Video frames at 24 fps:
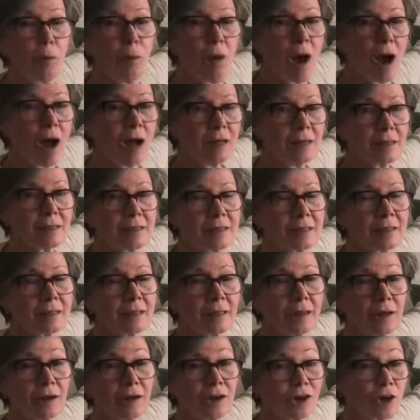walks
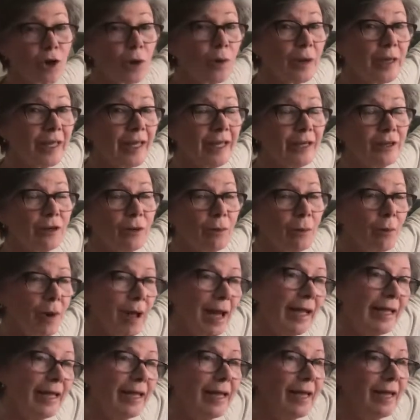or going in your
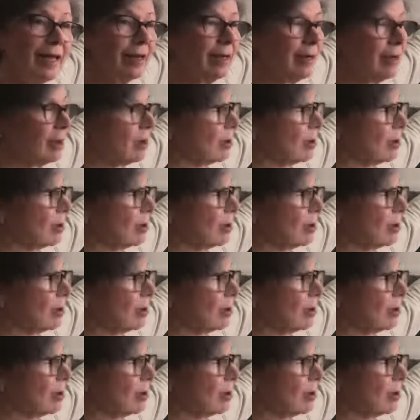wagon